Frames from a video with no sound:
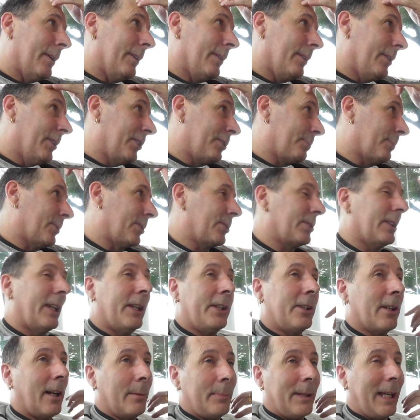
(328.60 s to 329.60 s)
This
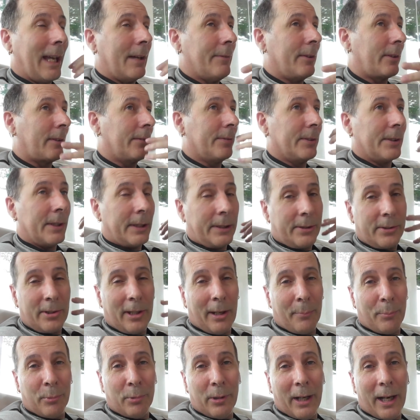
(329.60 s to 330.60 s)
procedure I'll be having for the
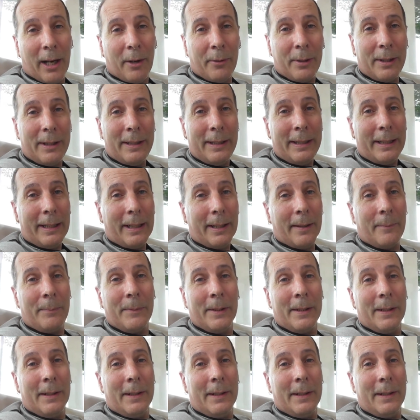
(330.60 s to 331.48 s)
top row here